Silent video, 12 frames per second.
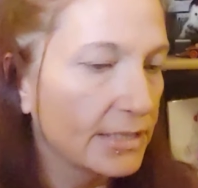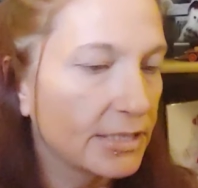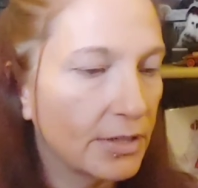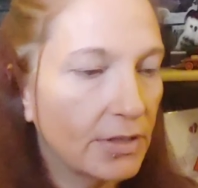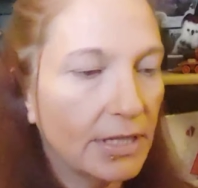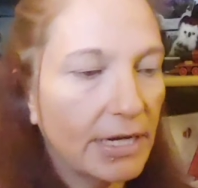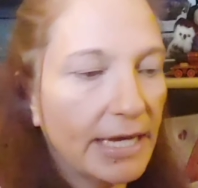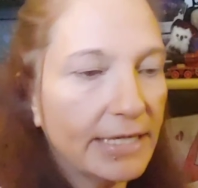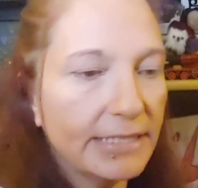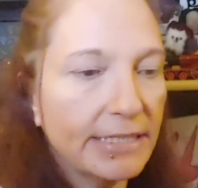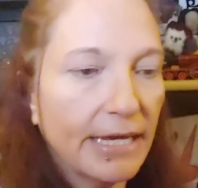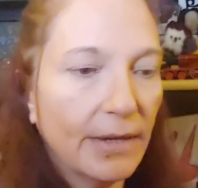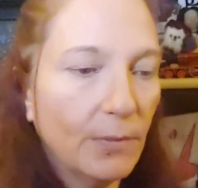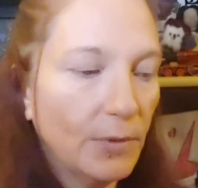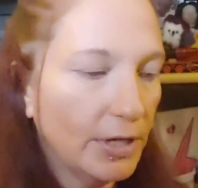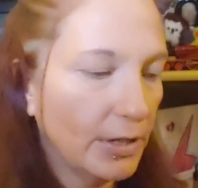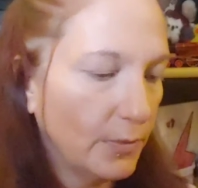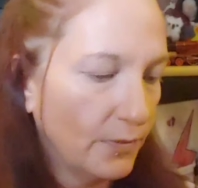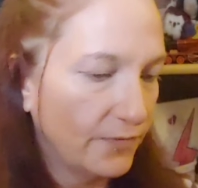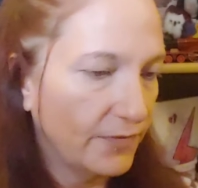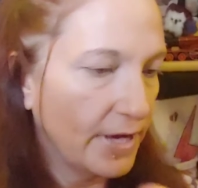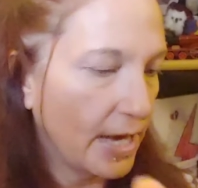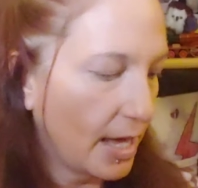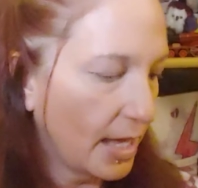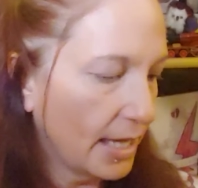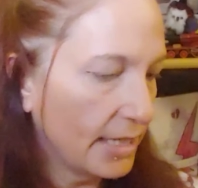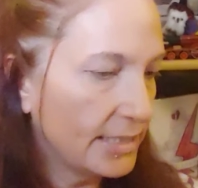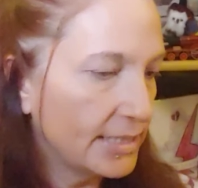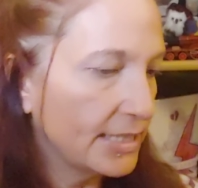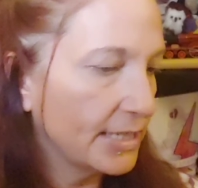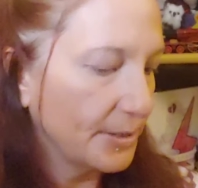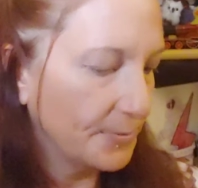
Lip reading: So the next thing we got